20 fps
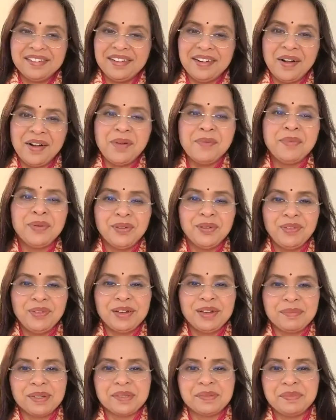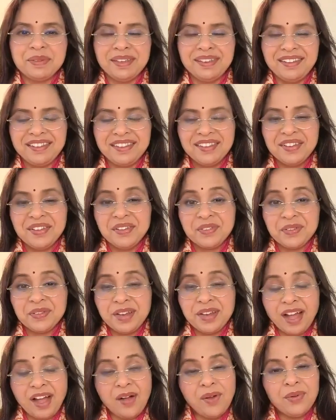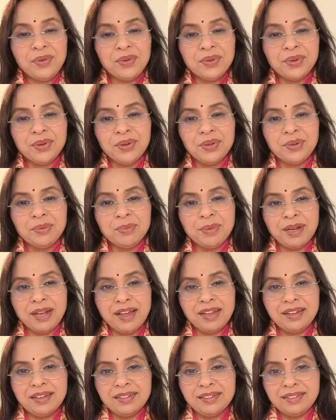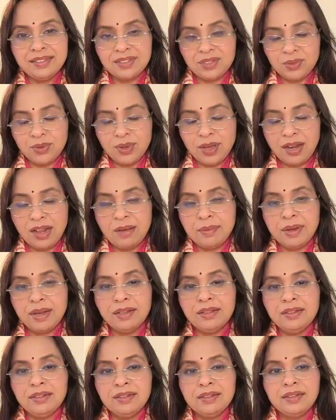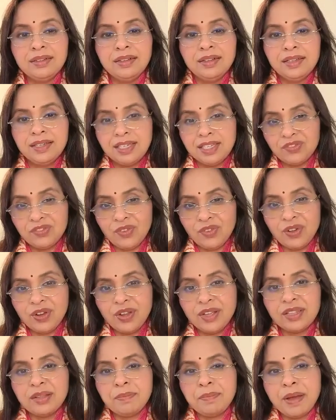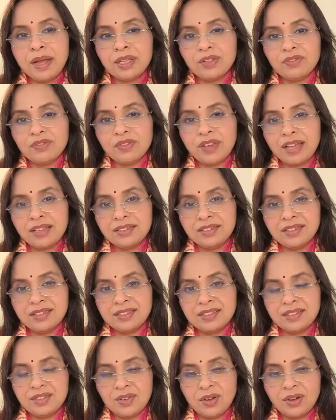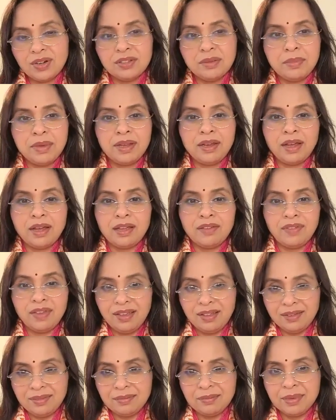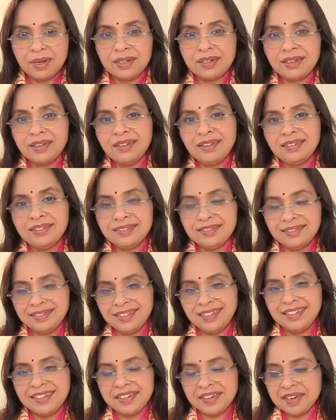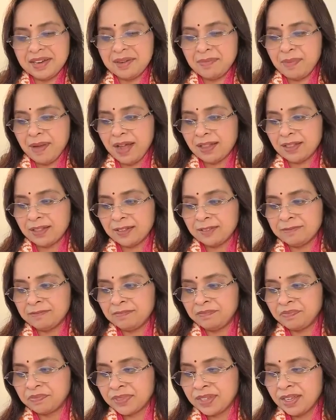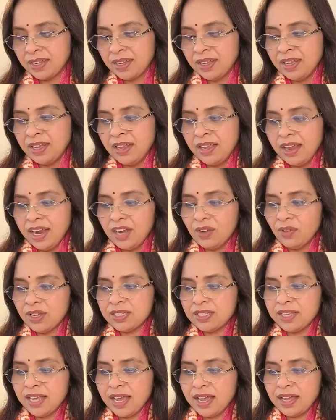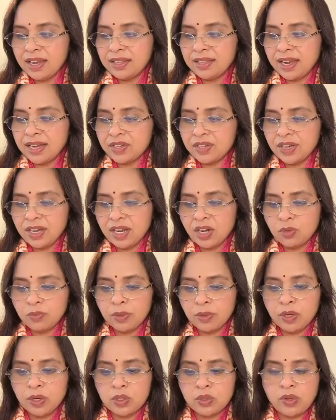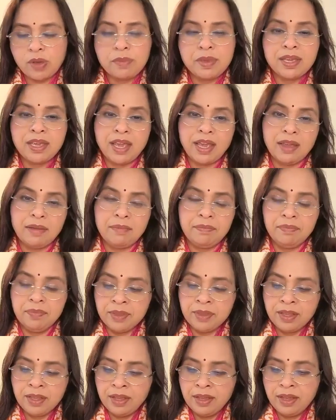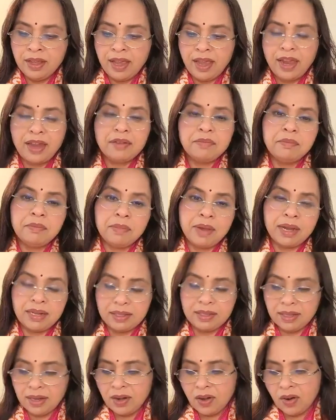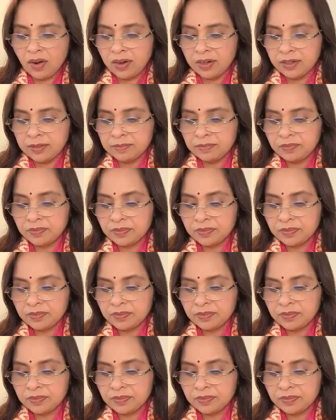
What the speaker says: How beautiful it must be. So now to go to Banaras, to Allahabad, he's following the path of Ganges, not the main highway, but an internal path. It was there that Srila Roop Goswami came and met the Lord.